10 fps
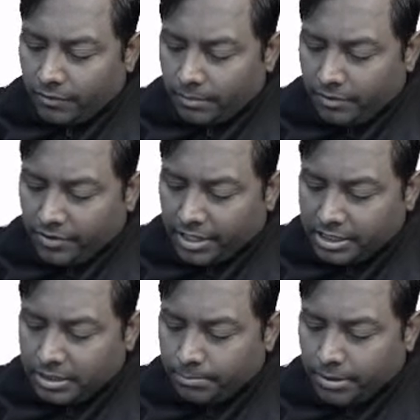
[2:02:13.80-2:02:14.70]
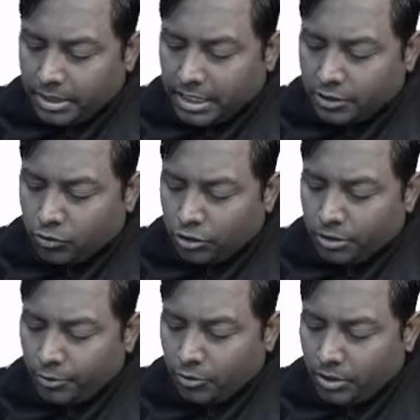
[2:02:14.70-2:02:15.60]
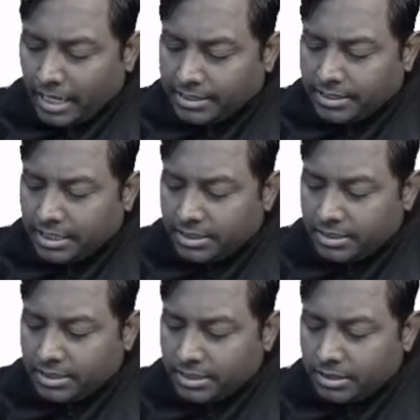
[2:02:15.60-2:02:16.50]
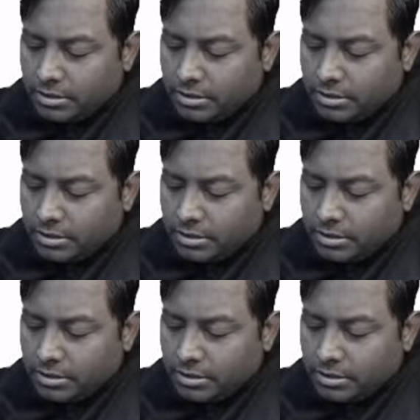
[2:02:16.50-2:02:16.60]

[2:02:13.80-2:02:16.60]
will be very simple. That is going to be your NSAIDs.